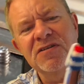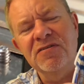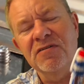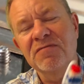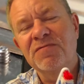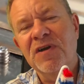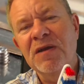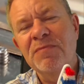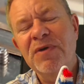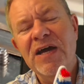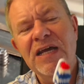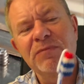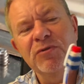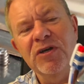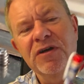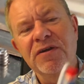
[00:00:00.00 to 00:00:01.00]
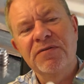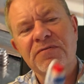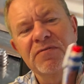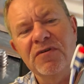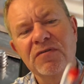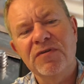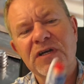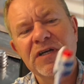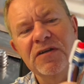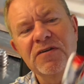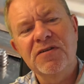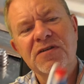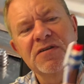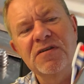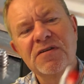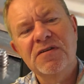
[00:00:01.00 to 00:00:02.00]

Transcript: Not very bad, but not very good.